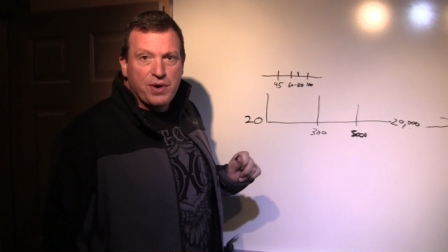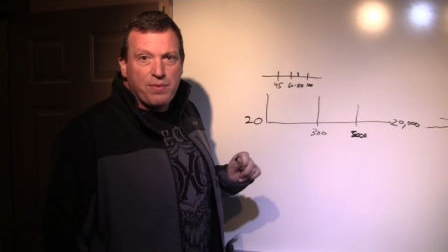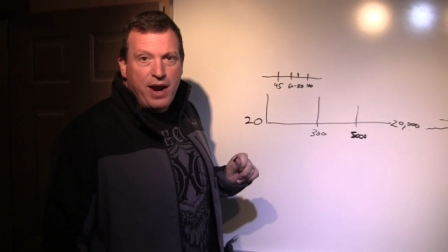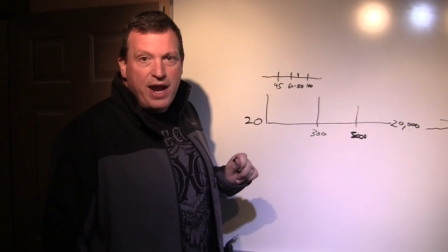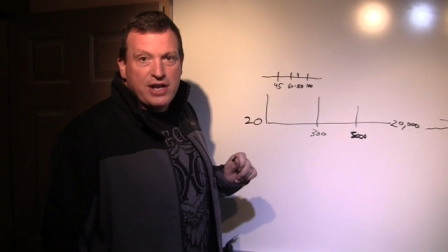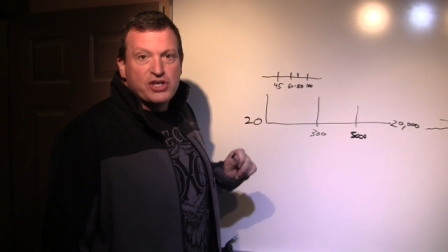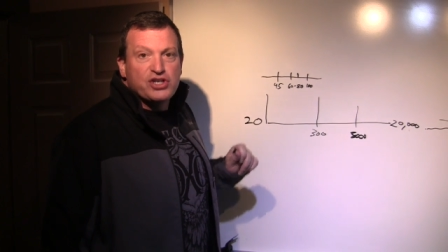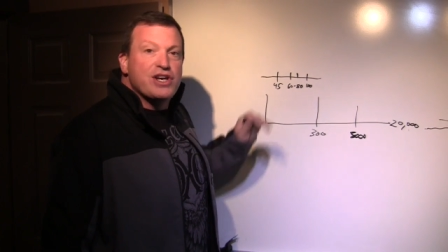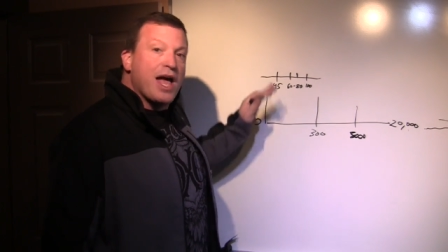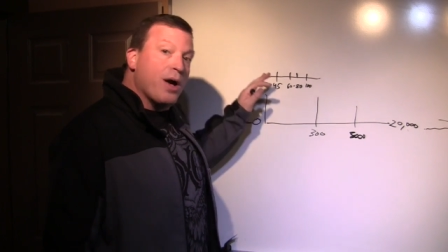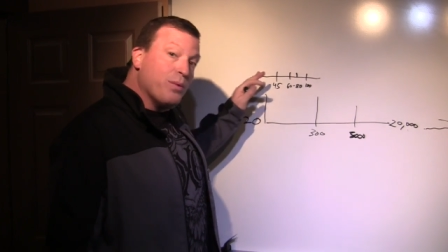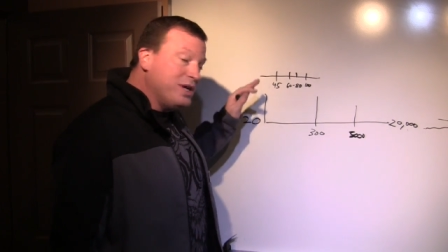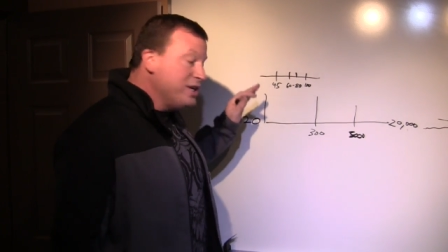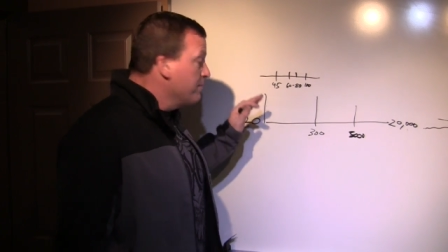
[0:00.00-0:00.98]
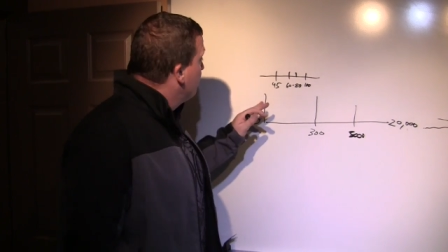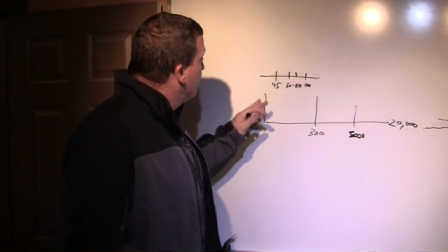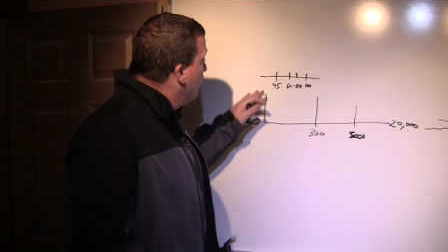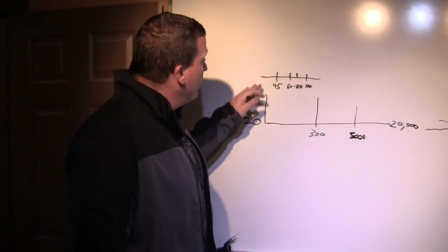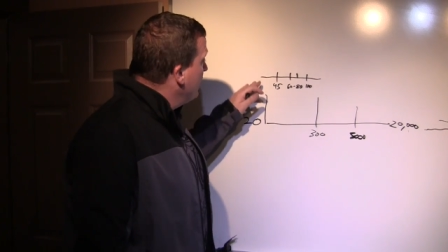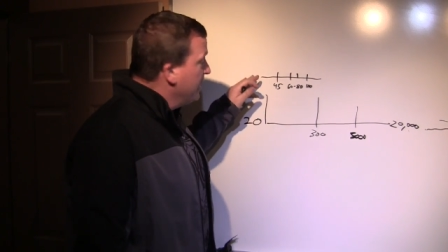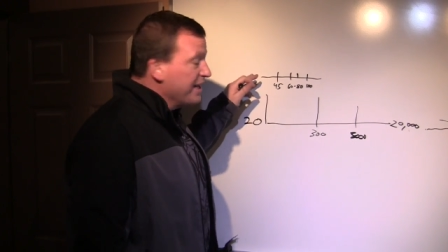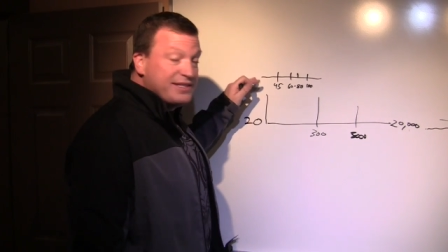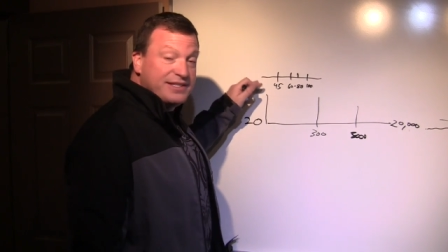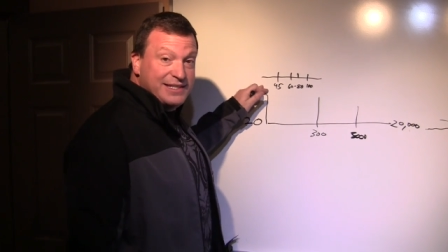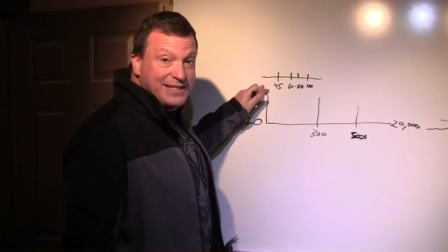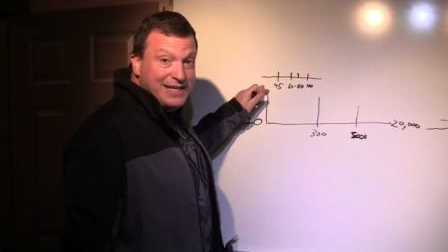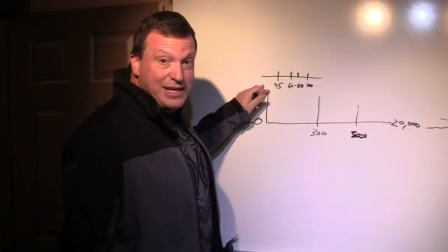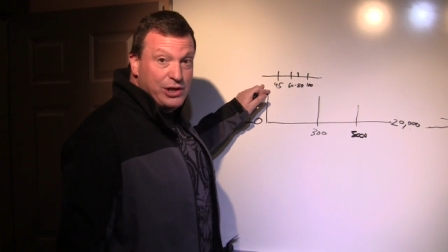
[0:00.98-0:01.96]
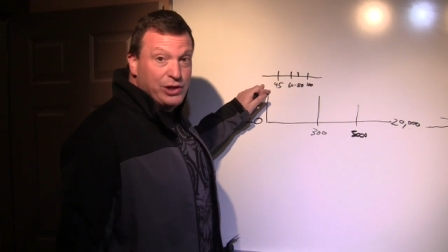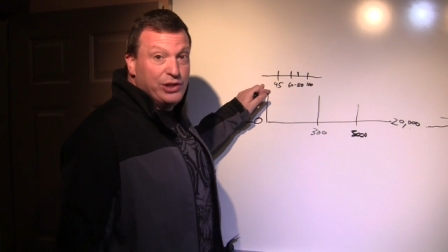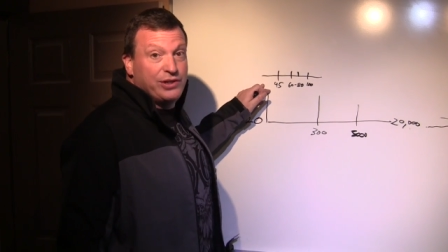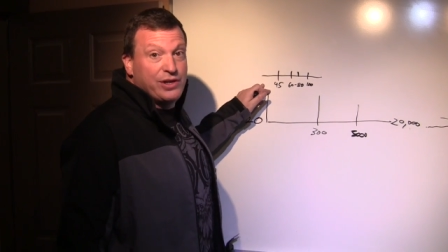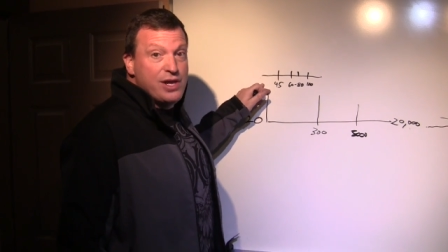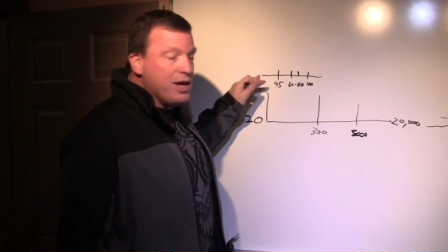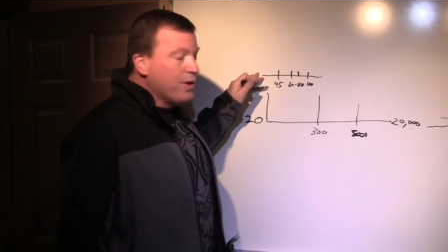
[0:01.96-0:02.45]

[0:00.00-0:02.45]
range. Now when you put a sealed